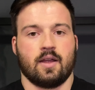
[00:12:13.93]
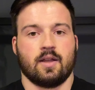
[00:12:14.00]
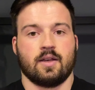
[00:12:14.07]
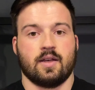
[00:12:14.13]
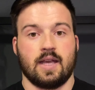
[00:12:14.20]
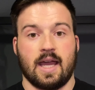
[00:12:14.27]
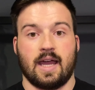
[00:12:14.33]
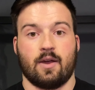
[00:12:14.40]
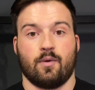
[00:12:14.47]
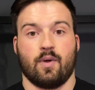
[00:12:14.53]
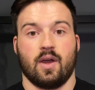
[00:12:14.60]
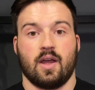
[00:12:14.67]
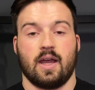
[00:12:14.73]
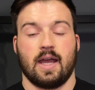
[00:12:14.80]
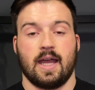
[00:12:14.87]

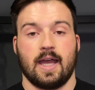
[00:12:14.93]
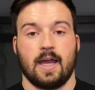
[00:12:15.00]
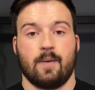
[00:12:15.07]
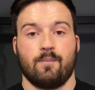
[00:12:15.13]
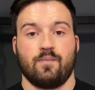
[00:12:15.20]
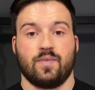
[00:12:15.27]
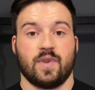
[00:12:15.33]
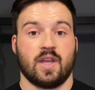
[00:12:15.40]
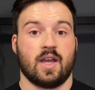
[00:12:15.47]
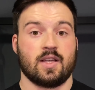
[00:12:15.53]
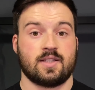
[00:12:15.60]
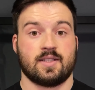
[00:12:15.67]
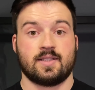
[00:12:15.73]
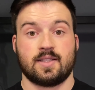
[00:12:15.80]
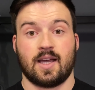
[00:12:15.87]
Now,
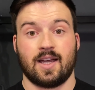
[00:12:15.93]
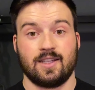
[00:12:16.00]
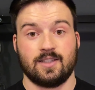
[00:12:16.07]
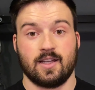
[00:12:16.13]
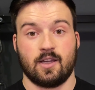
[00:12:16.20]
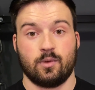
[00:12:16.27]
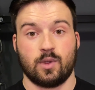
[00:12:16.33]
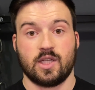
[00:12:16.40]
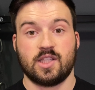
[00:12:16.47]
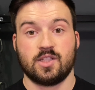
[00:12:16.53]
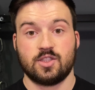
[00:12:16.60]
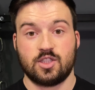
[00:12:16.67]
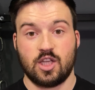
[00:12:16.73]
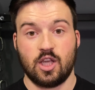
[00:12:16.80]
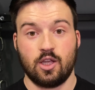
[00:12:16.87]
as a side note
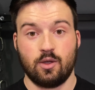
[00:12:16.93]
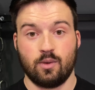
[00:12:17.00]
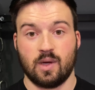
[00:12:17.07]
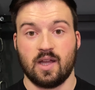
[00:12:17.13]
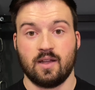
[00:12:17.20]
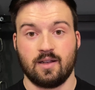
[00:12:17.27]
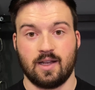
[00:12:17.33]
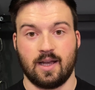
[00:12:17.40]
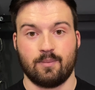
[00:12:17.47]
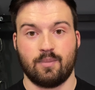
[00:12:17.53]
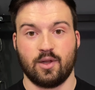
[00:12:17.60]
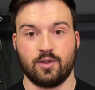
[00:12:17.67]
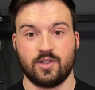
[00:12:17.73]
to lat pull